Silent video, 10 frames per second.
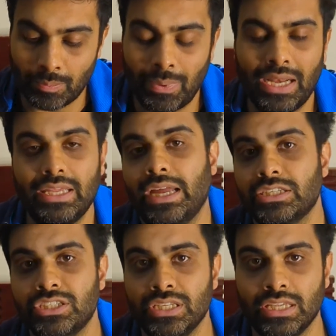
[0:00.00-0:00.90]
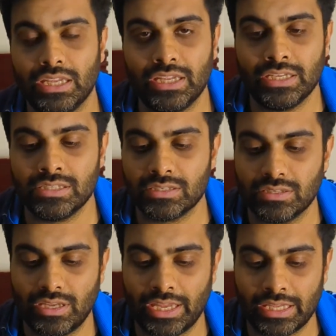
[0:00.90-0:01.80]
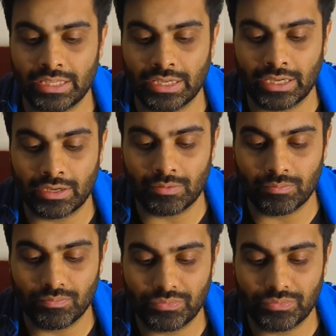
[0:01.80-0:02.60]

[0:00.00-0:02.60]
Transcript: The palate actually is a